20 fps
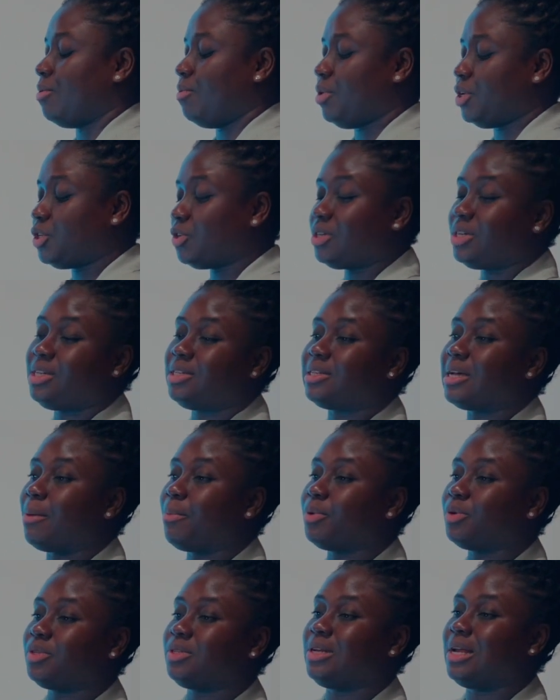We take these
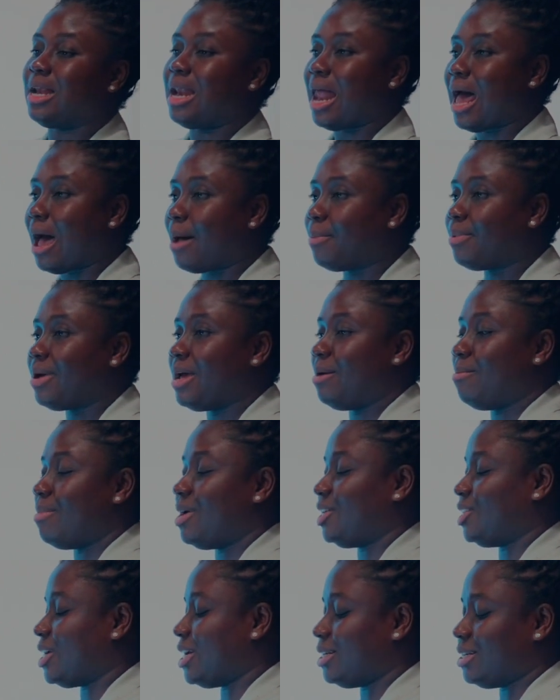samples to the lab and
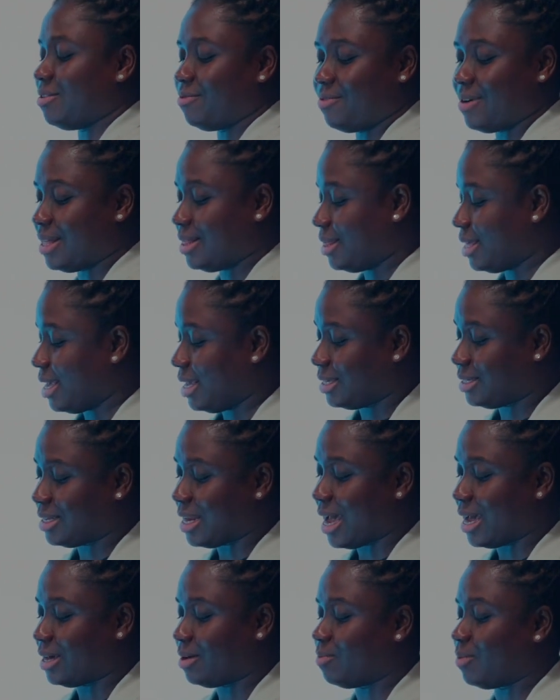measure different things
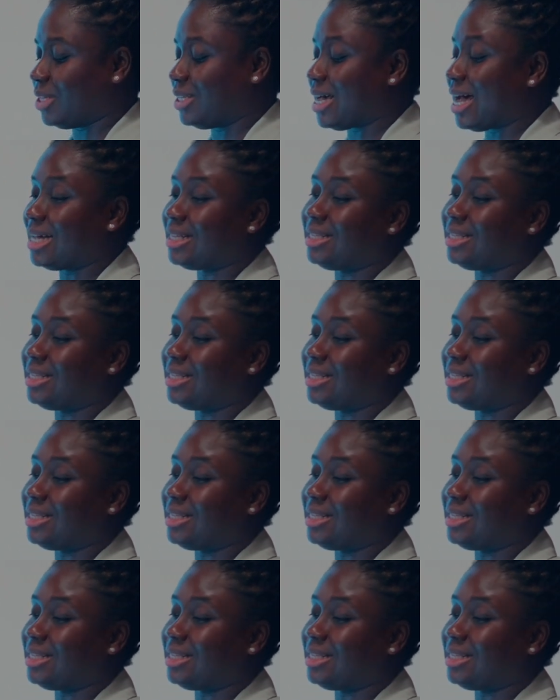like water